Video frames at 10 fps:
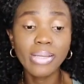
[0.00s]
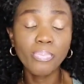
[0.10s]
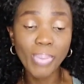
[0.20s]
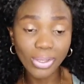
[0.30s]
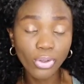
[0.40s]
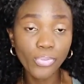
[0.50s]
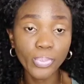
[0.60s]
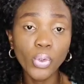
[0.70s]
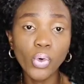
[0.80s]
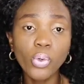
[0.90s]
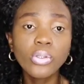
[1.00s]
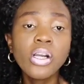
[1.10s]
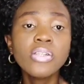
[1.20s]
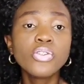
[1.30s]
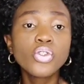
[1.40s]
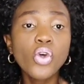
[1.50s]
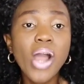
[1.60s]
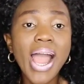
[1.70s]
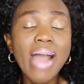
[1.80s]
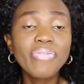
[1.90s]
a part of boho. So
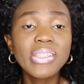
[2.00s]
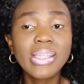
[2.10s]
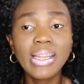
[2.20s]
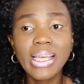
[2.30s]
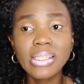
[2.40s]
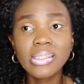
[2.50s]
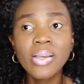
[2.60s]
I have this lace